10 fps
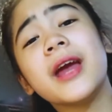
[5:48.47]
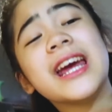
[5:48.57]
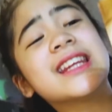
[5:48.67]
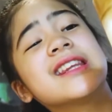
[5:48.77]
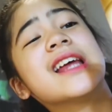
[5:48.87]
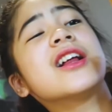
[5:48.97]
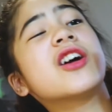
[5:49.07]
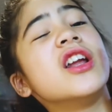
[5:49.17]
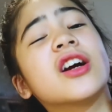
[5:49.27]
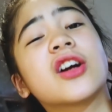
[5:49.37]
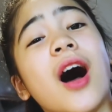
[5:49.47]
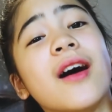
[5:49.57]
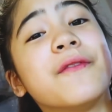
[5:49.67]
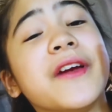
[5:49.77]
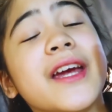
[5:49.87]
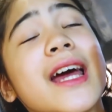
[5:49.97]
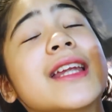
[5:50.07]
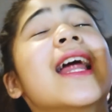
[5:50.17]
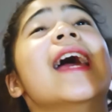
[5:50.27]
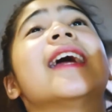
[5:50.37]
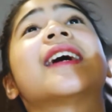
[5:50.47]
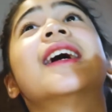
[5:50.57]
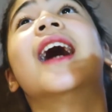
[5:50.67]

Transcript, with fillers: made the Dalgona coffee, and like